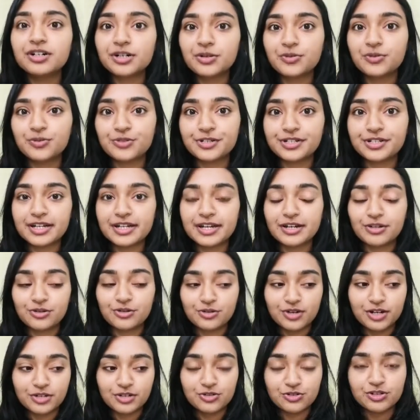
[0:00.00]
it was like,
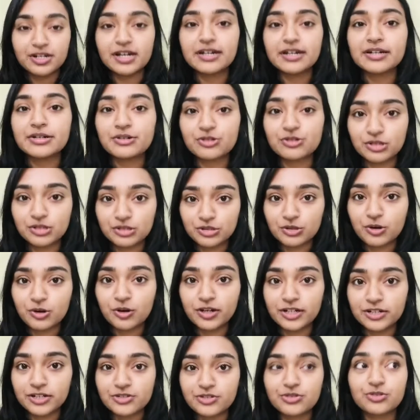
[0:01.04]
I should get into this
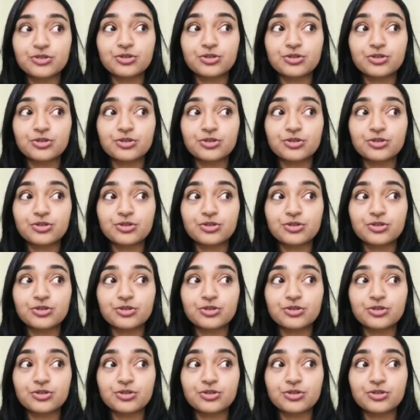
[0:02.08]
college,